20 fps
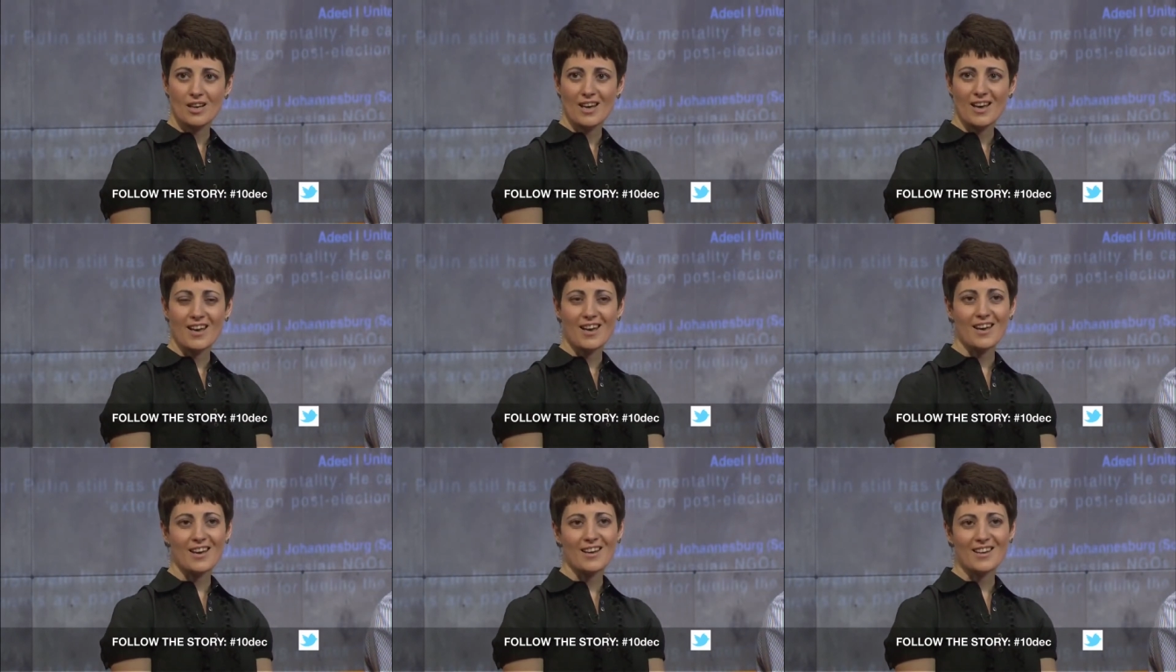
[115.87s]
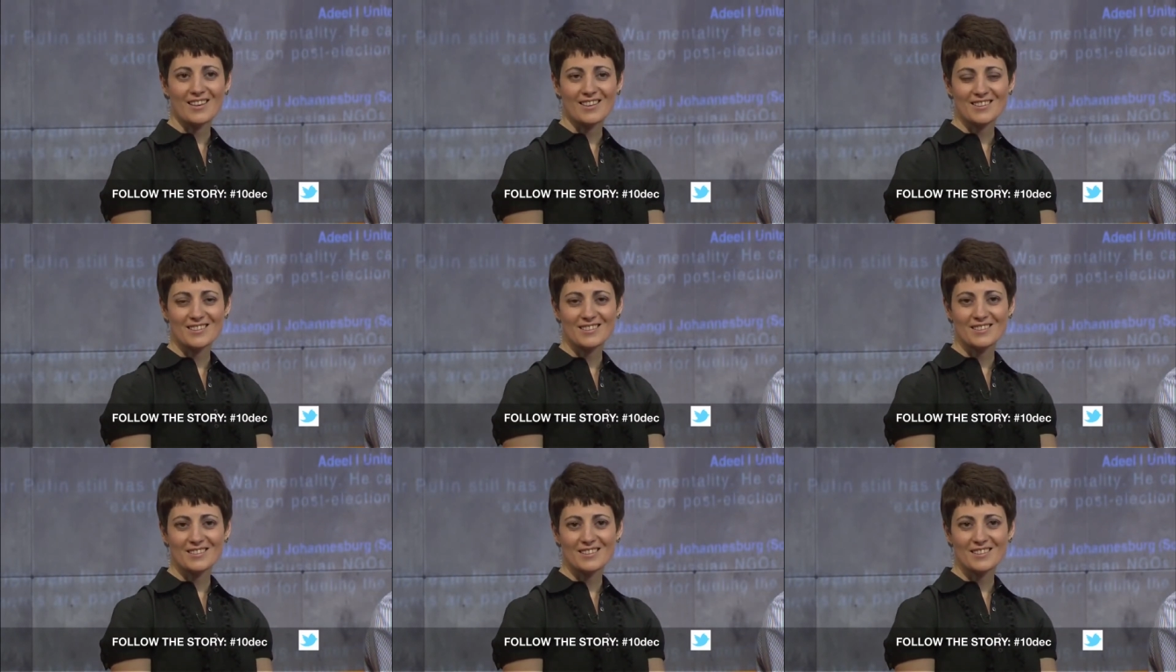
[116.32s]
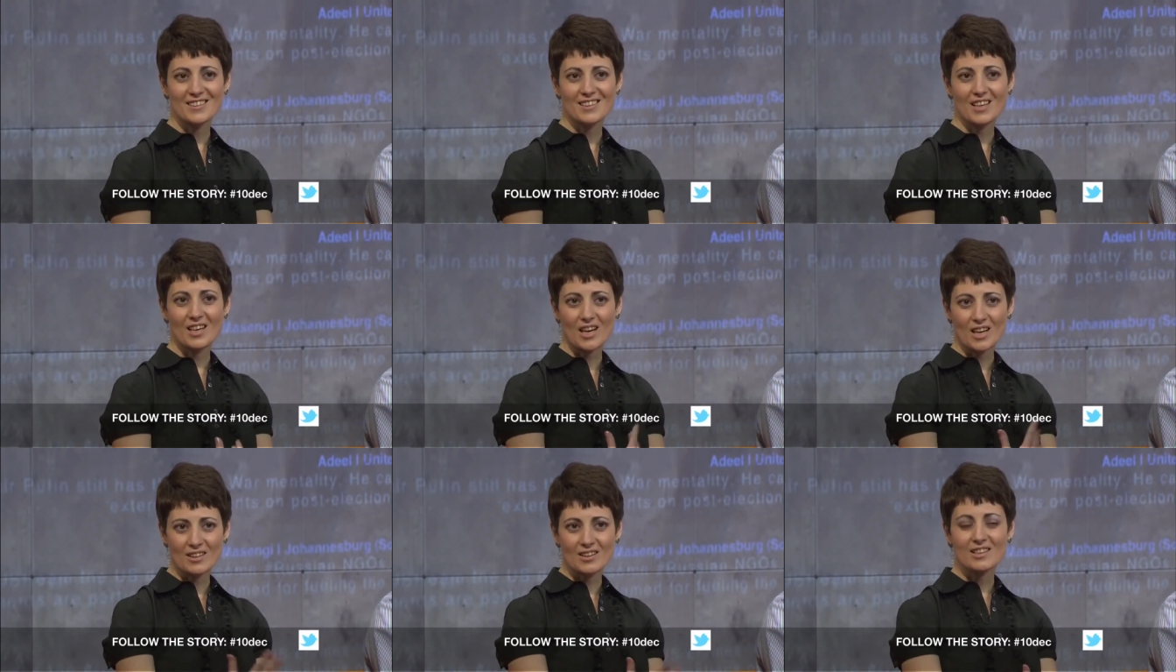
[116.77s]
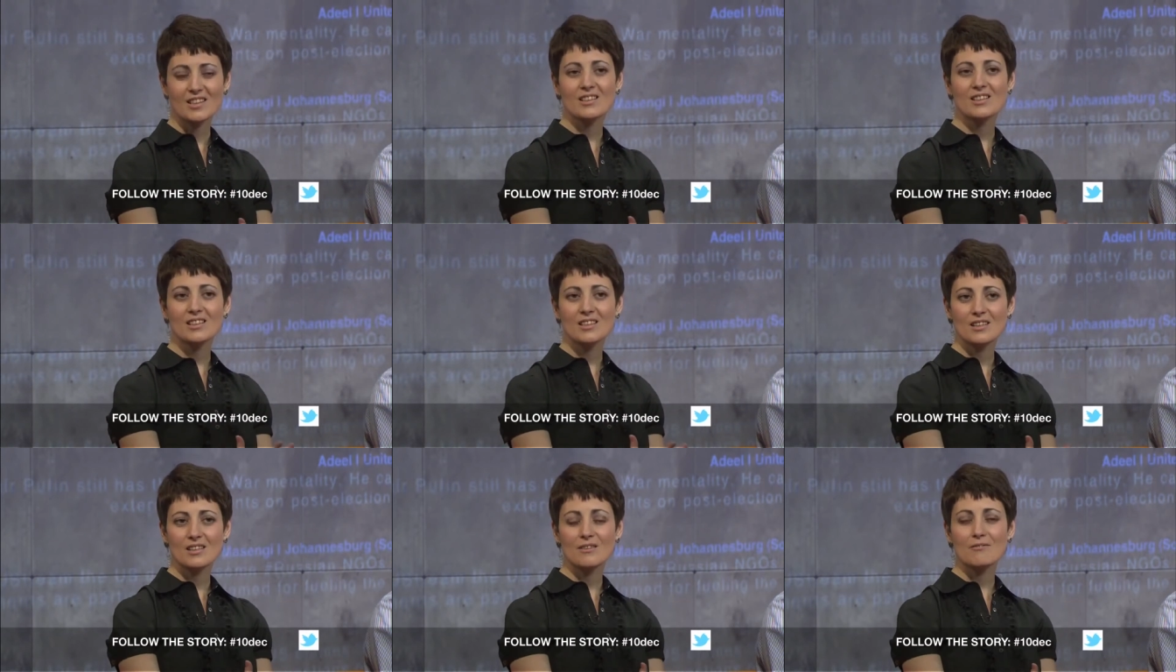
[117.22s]
And I
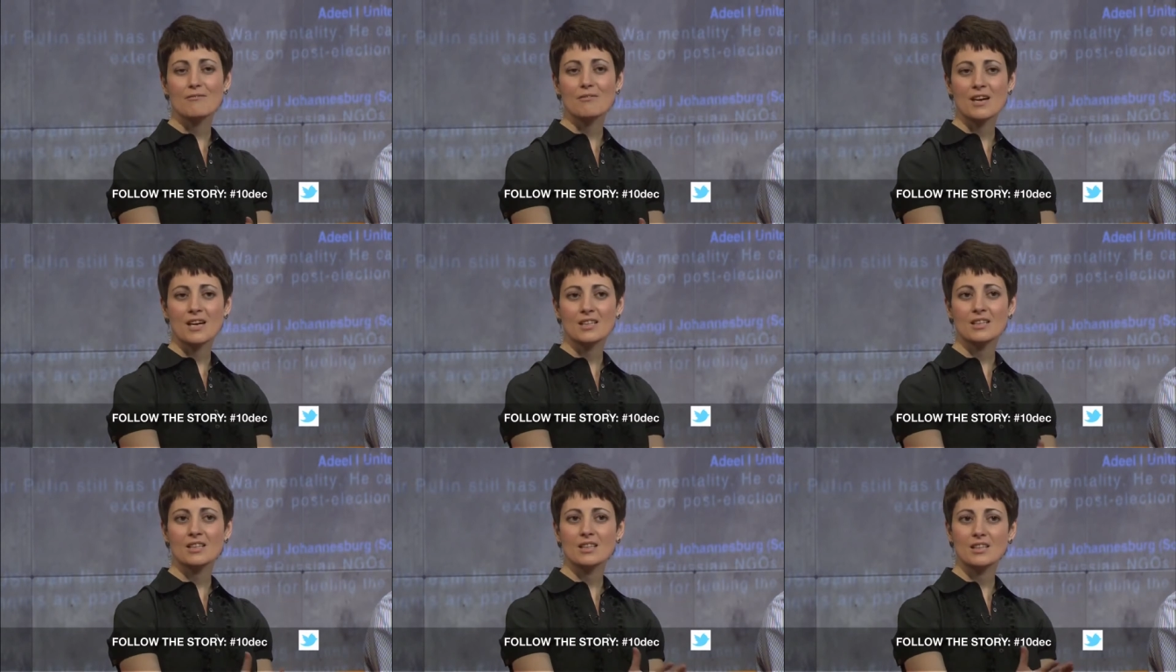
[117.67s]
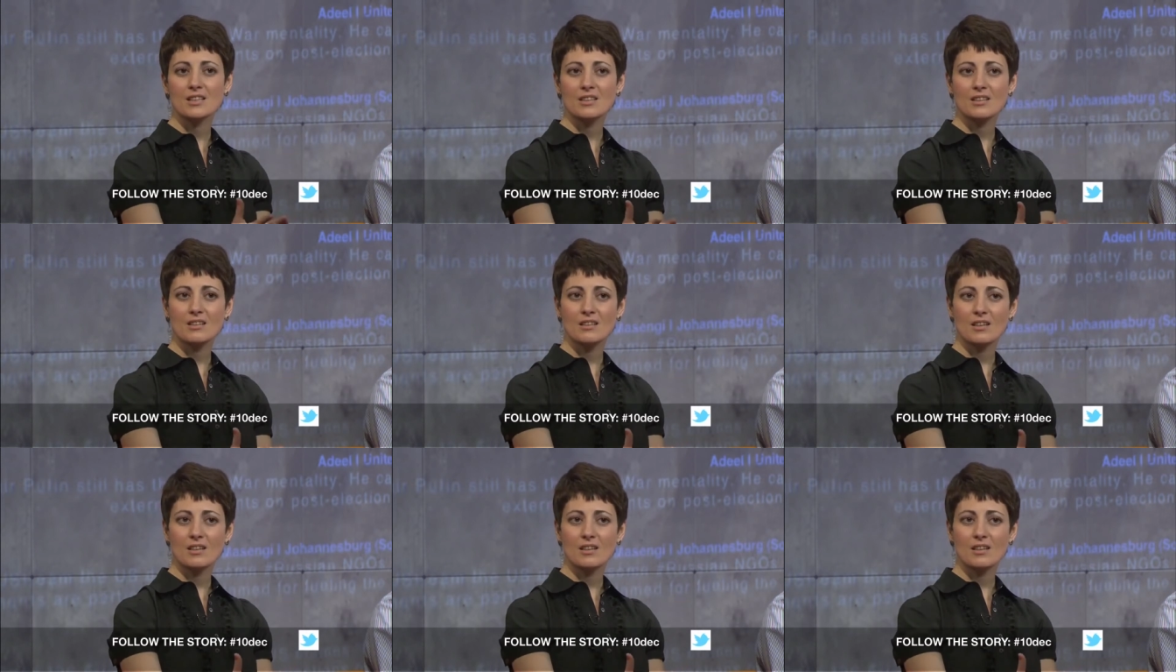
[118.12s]
think that the fact that